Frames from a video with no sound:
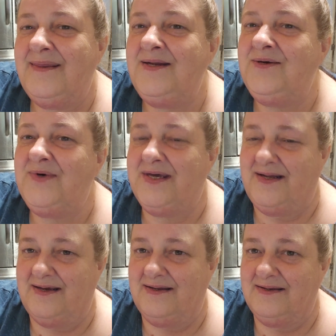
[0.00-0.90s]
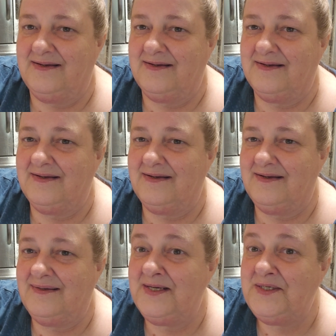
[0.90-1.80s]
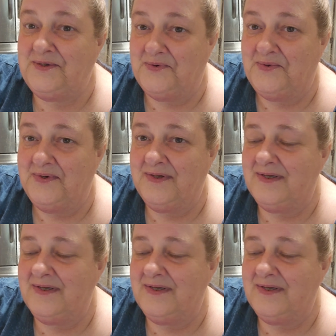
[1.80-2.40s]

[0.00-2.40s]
they do get it. They do.